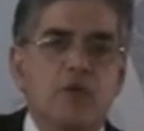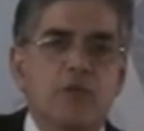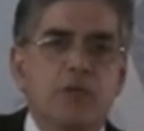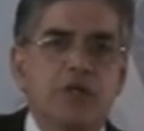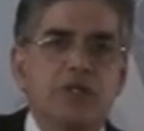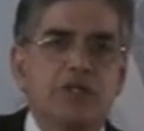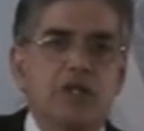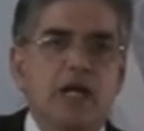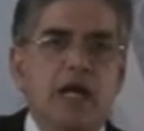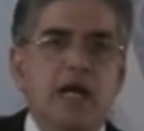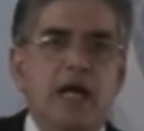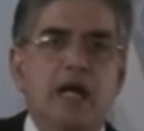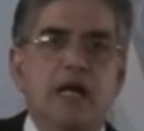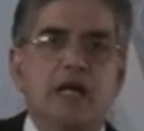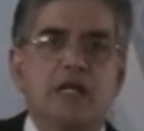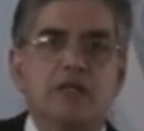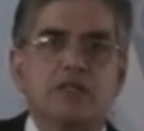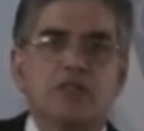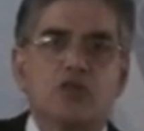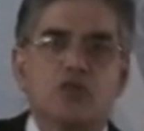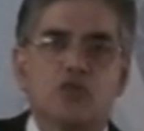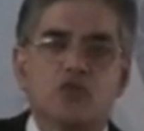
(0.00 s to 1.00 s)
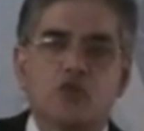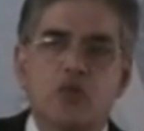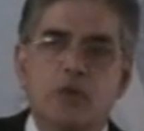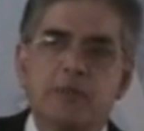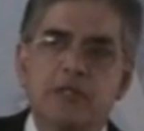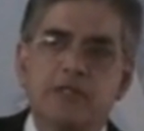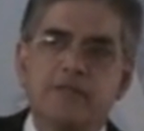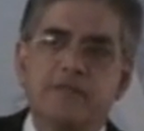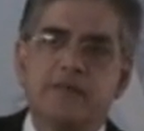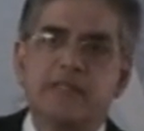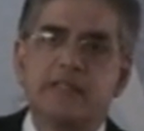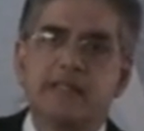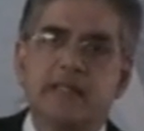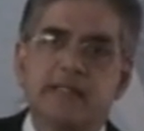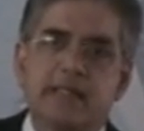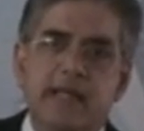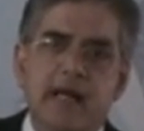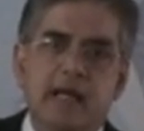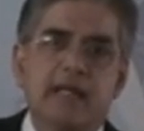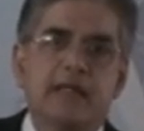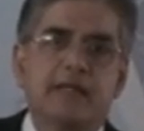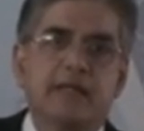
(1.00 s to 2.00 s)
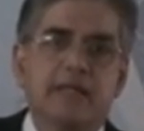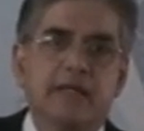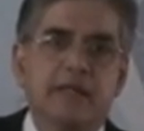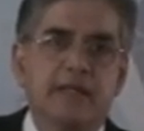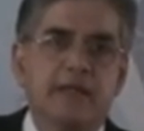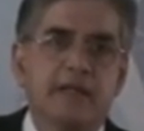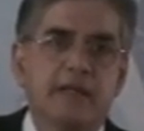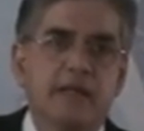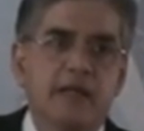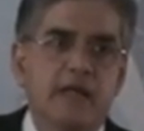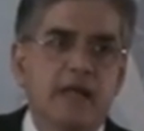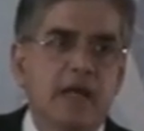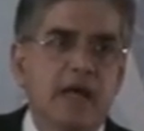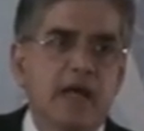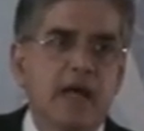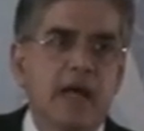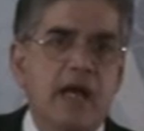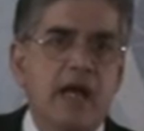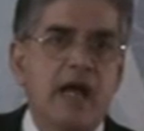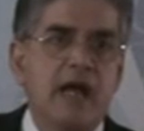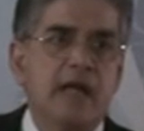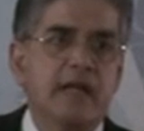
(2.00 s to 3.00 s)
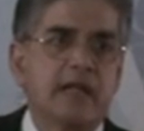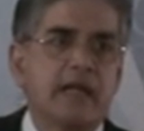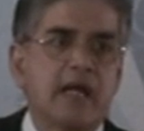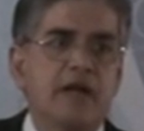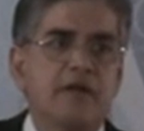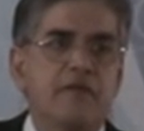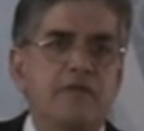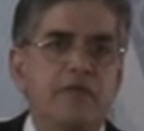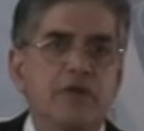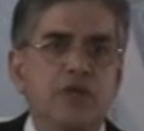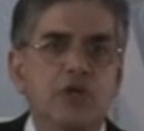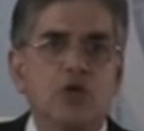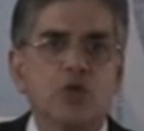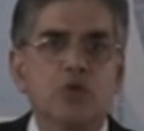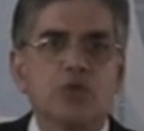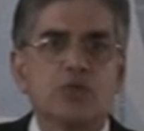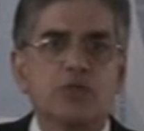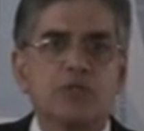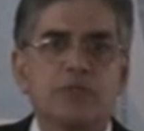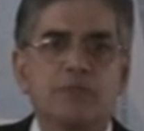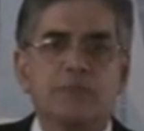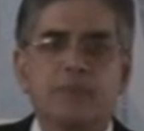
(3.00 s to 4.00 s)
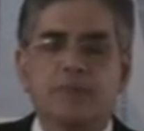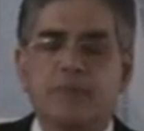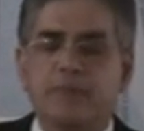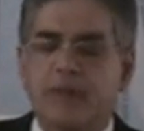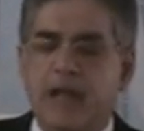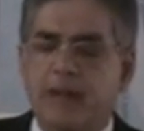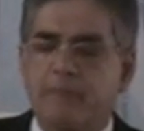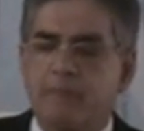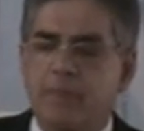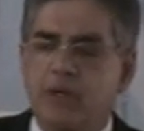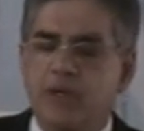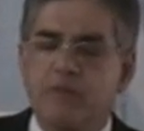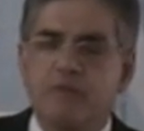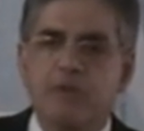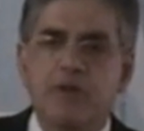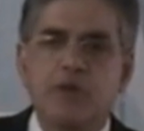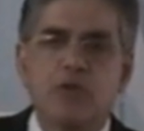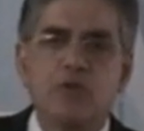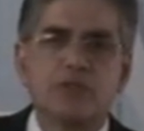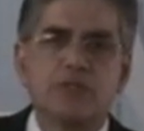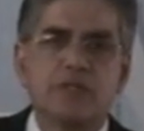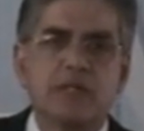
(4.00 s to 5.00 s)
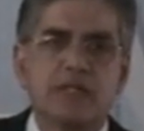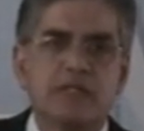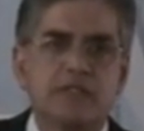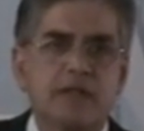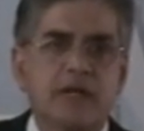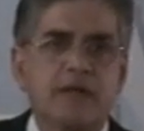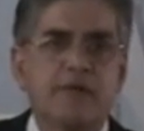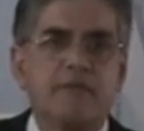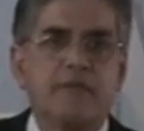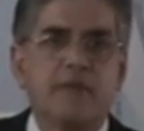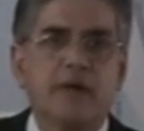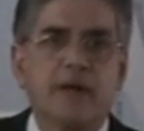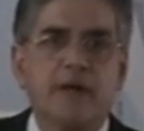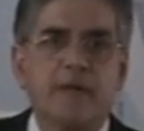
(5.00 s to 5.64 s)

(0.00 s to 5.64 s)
which has so much versatility and can be reused, etc.,